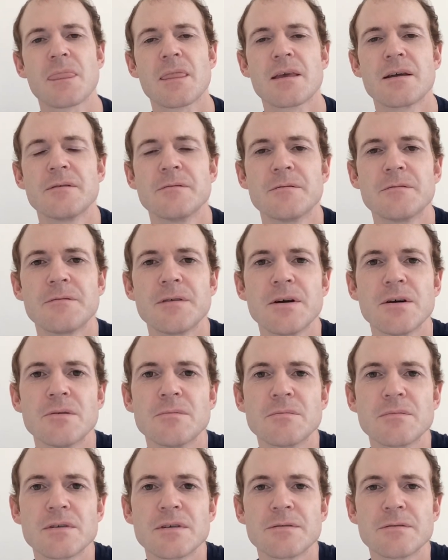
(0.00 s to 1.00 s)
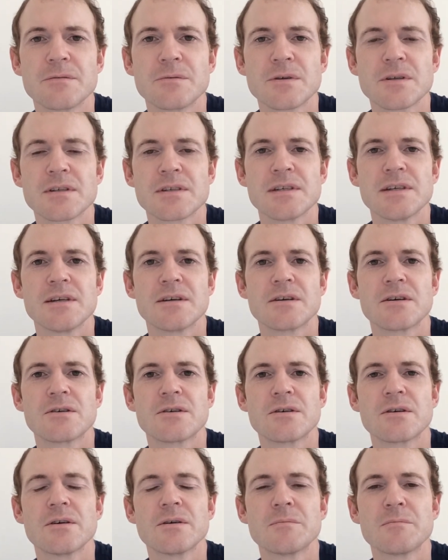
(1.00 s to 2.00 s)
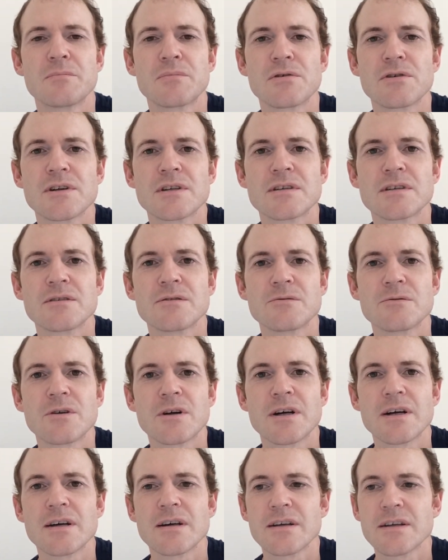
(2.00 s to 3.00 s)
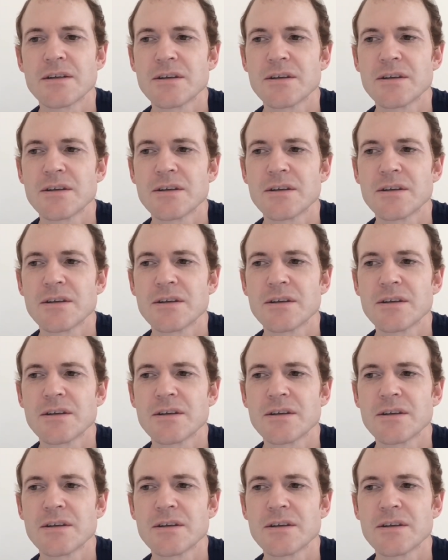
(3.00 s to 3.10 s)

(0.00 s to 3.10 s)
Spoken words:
in films, if you want to see a good prison riot,